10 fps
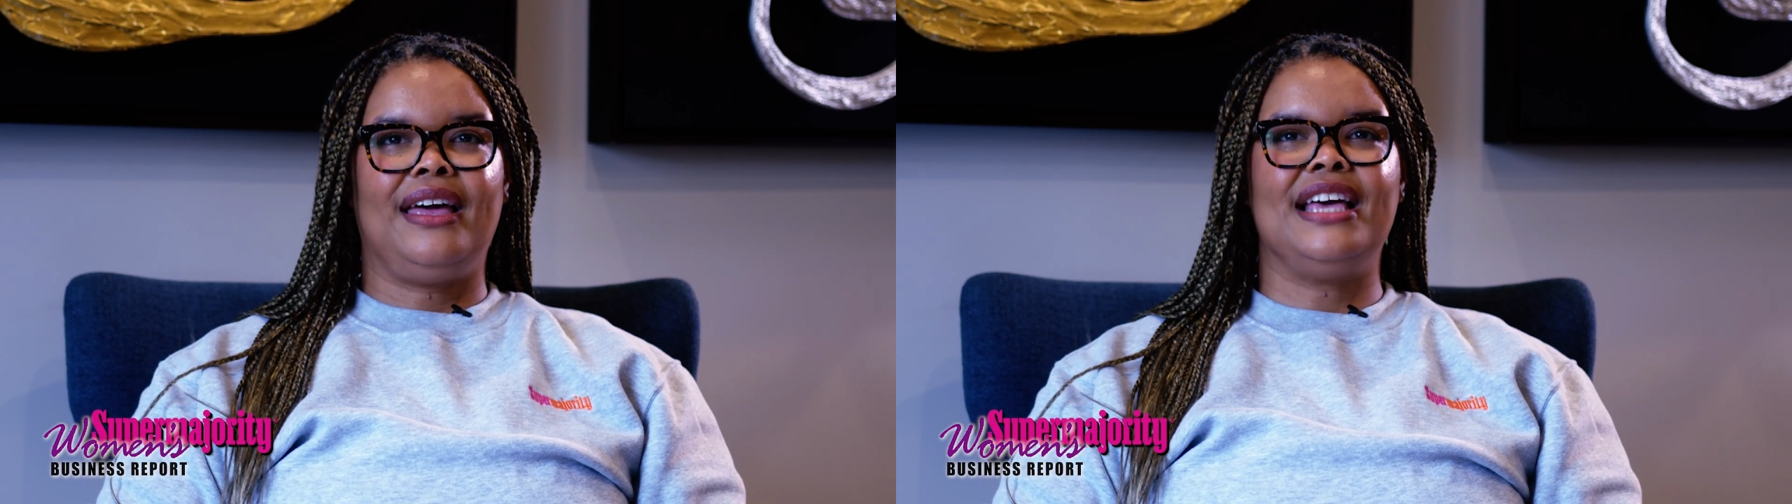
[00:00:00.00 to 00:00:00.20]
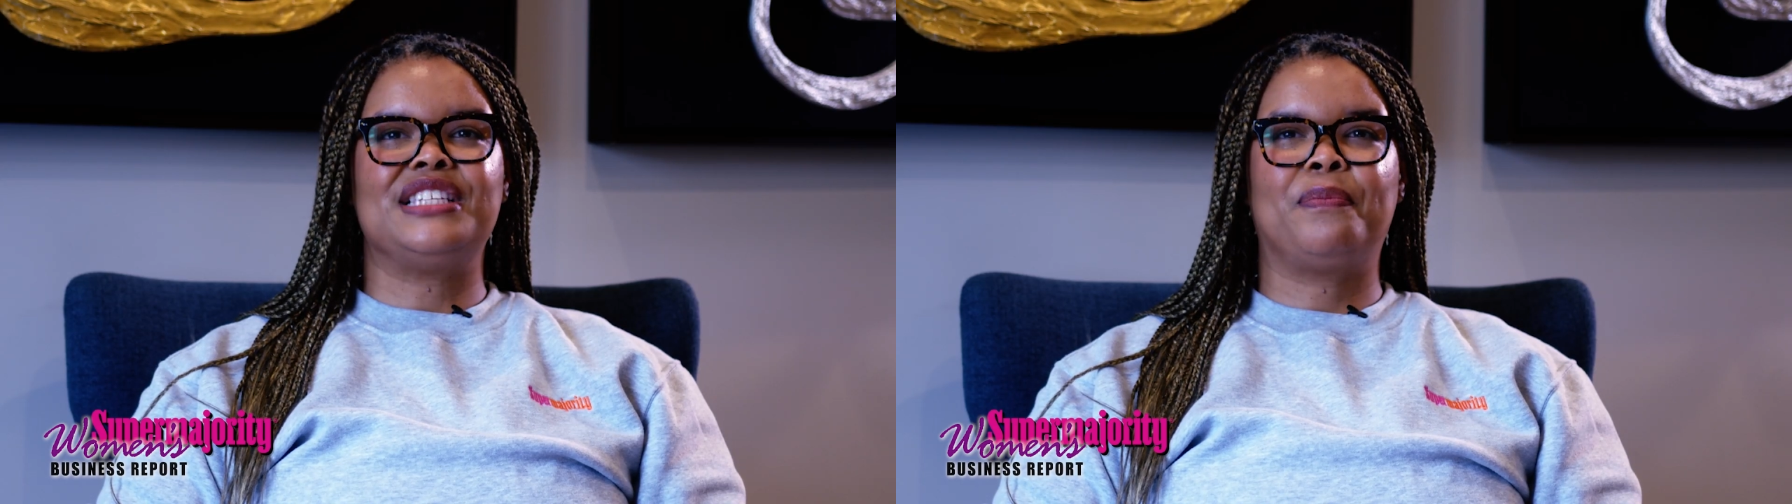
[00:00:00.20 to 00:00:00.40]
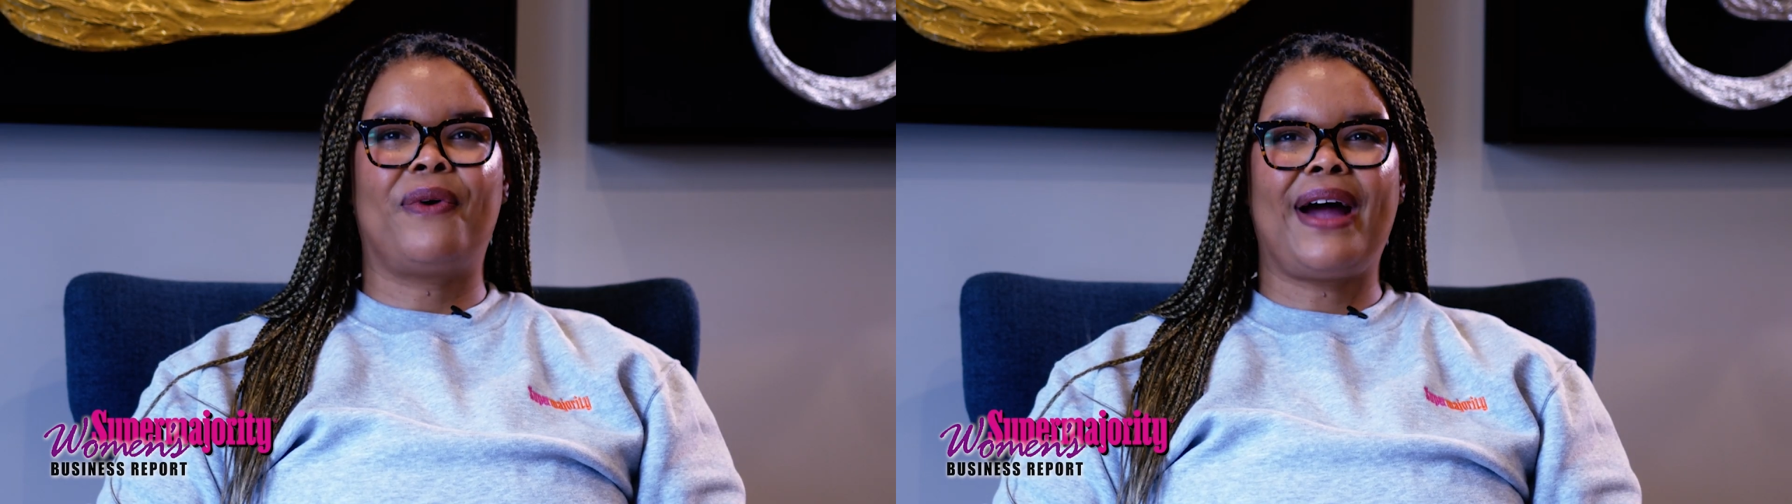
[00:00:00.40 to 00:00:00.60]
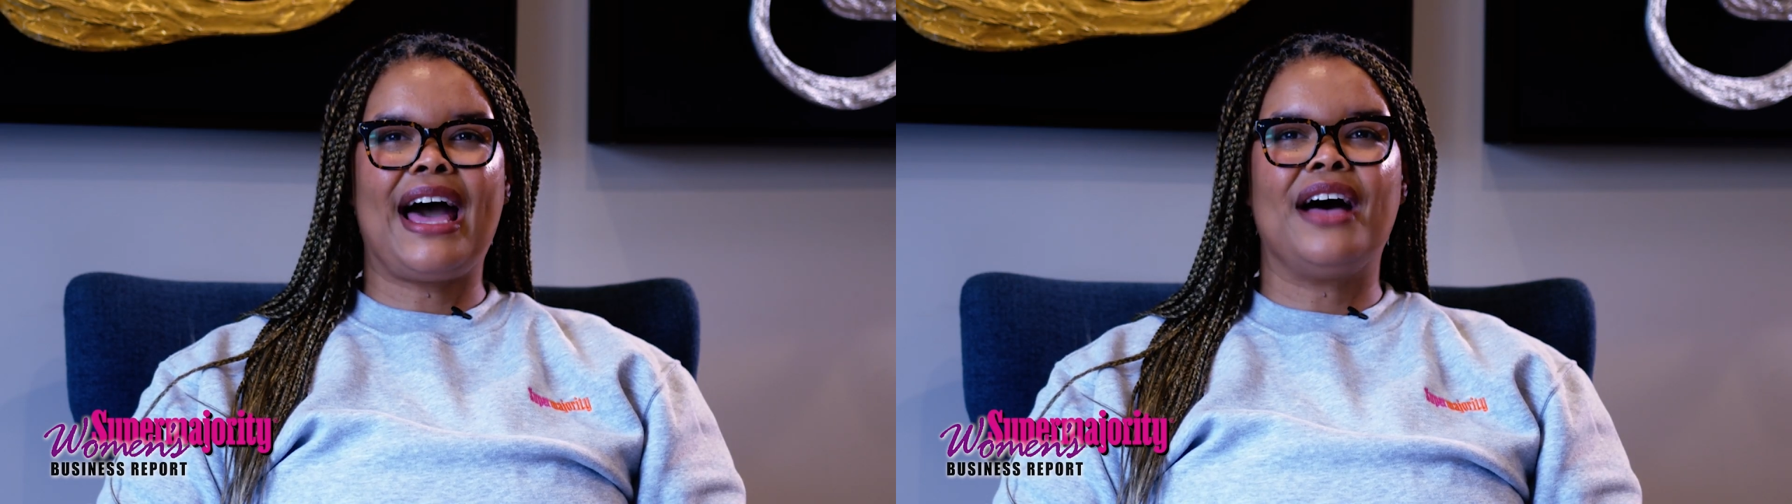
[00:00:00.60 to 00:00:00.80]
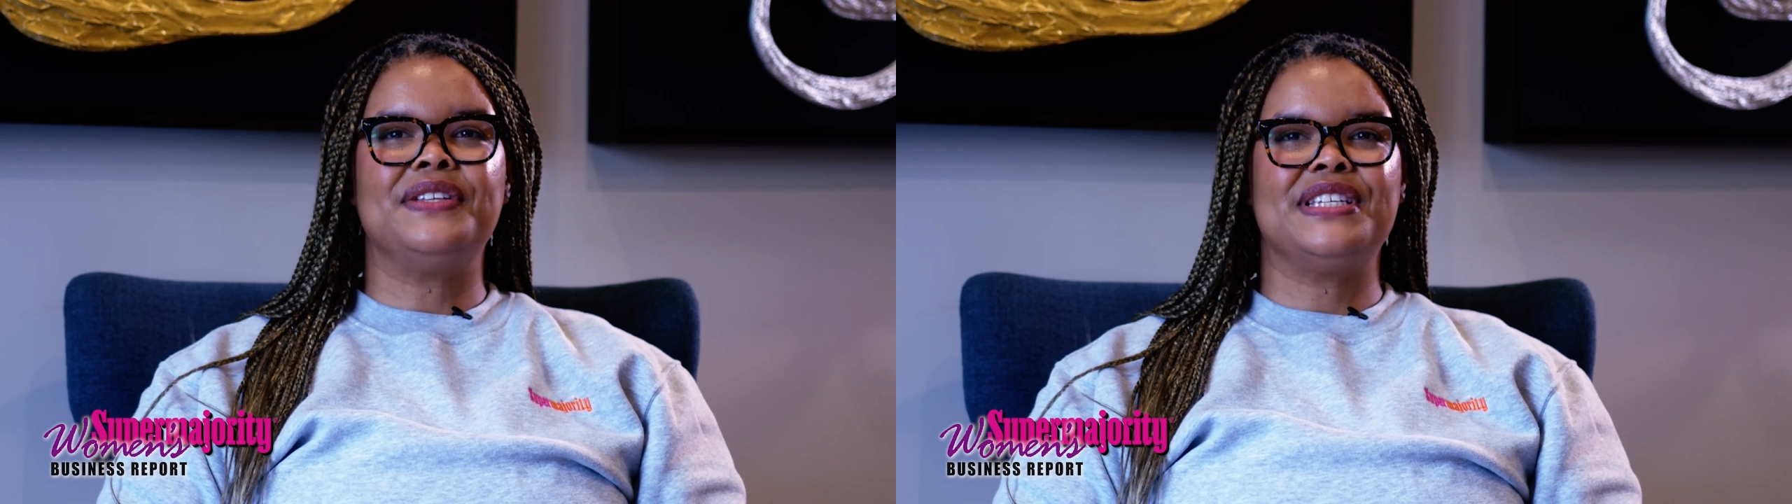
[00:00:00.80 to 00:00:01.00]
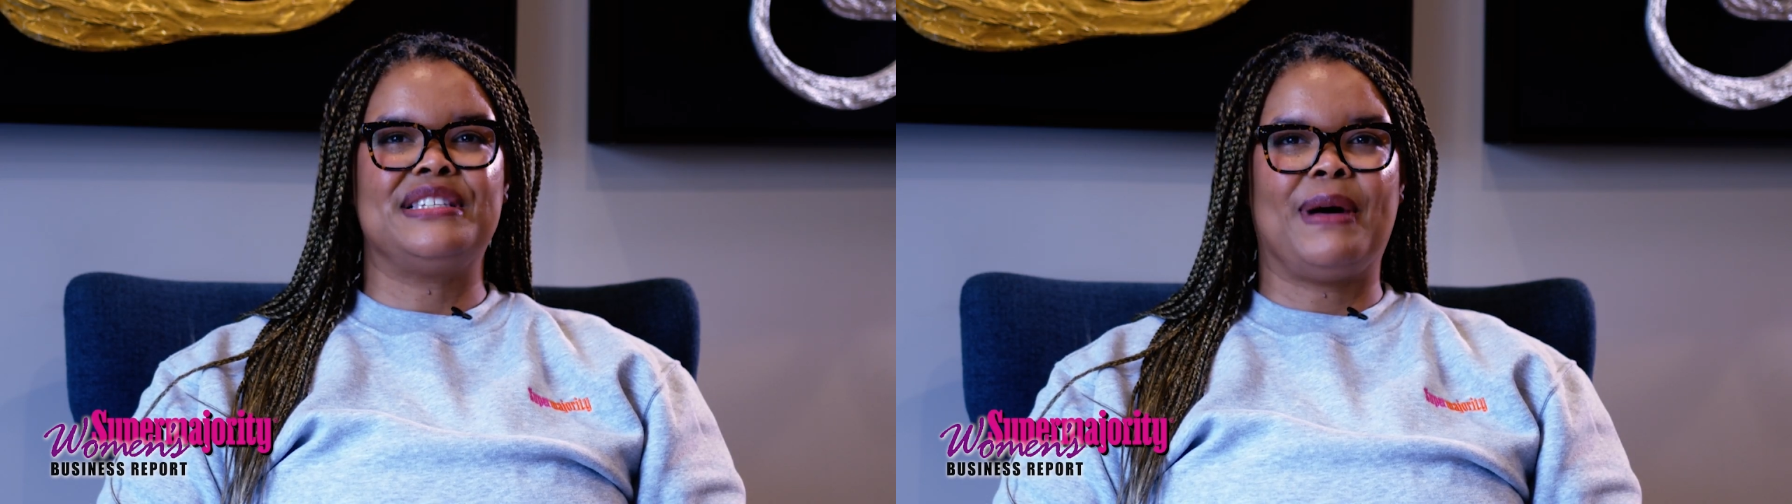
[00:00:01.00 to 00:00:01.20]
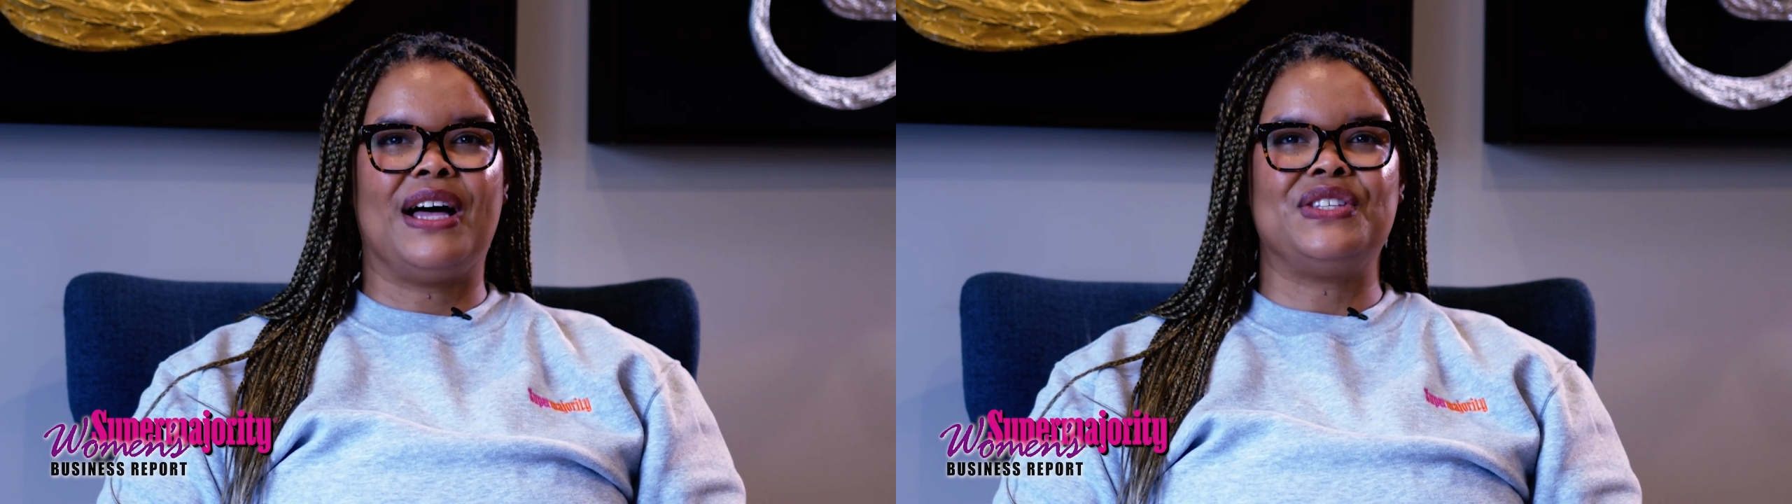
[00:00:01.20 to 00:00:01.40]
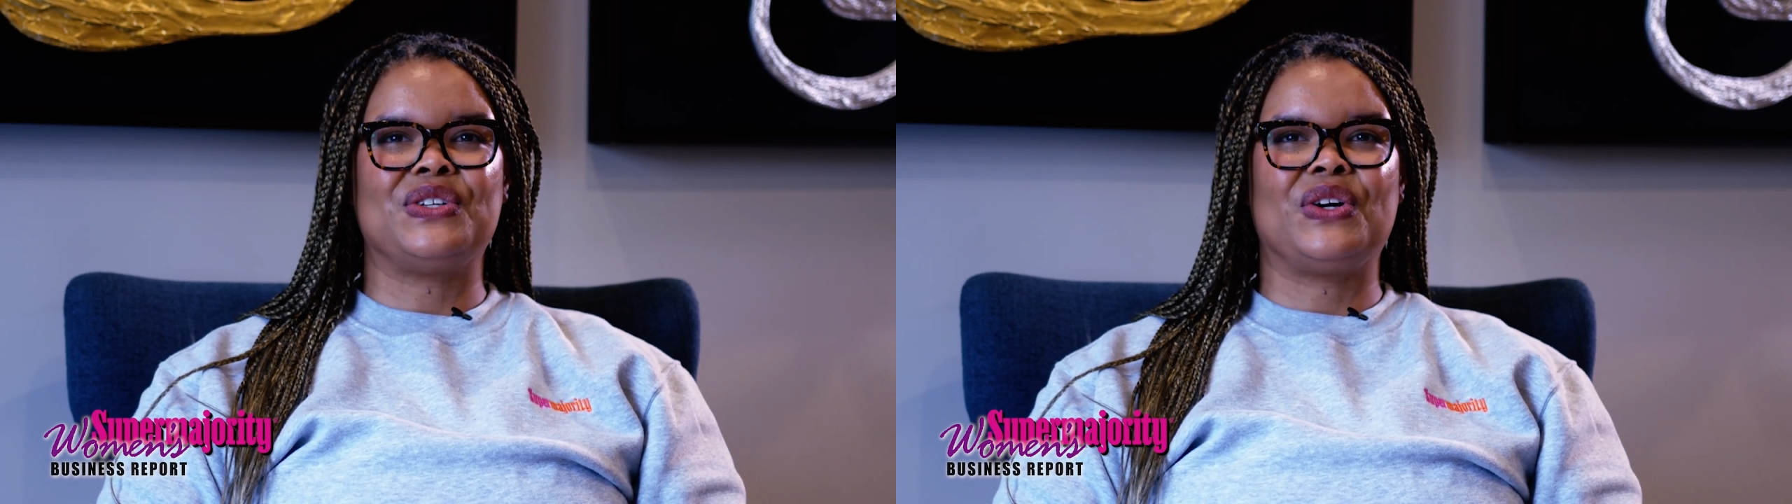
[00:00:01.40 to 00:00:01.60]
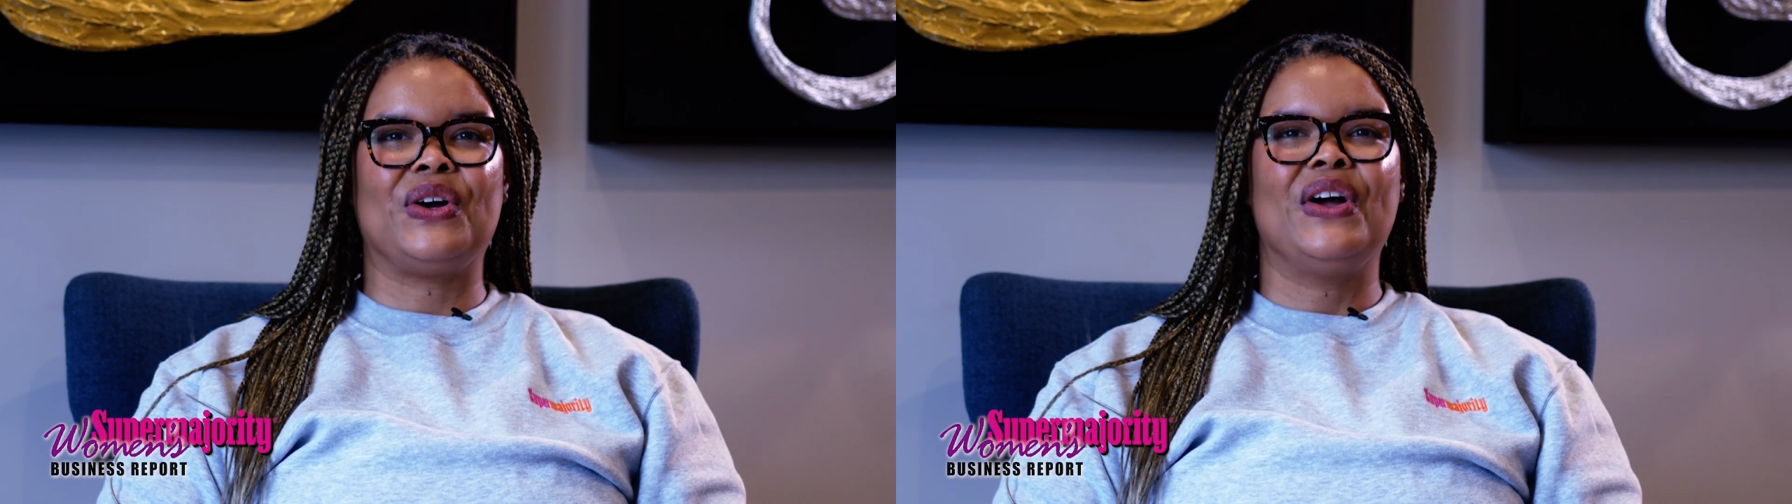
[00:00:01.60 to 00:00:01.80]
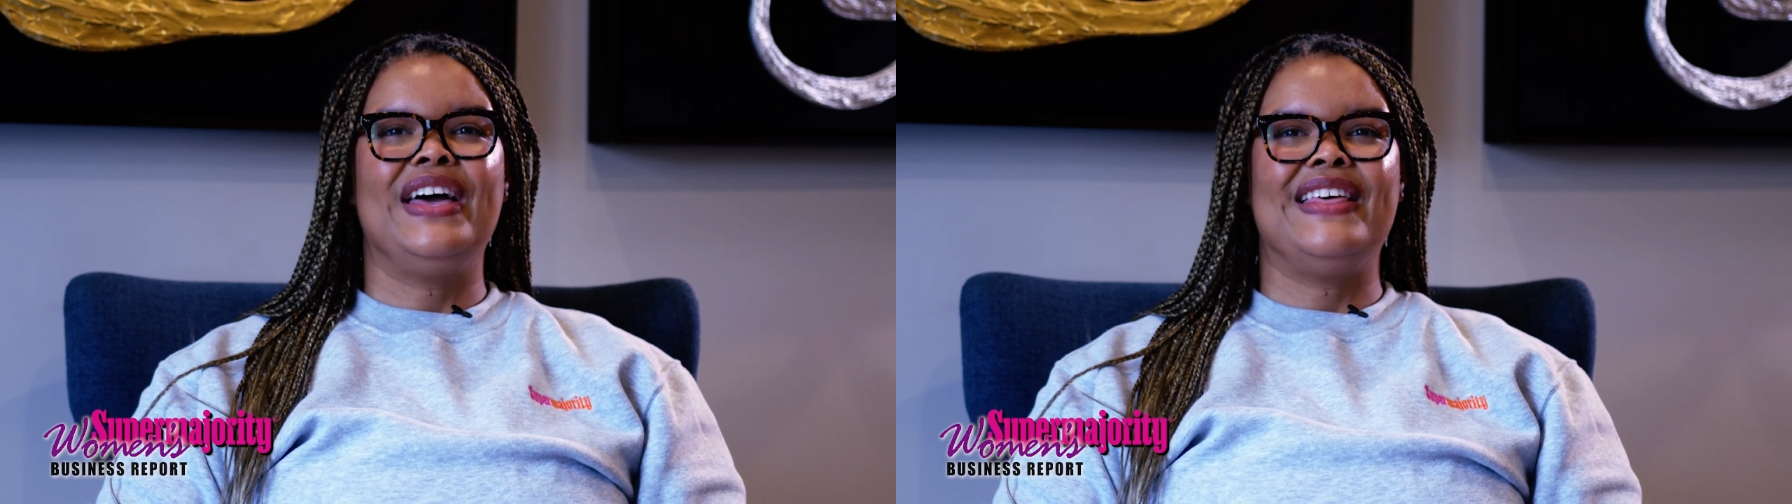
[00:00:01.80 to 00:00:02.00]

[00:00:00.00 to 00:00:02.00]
is proud to sponsor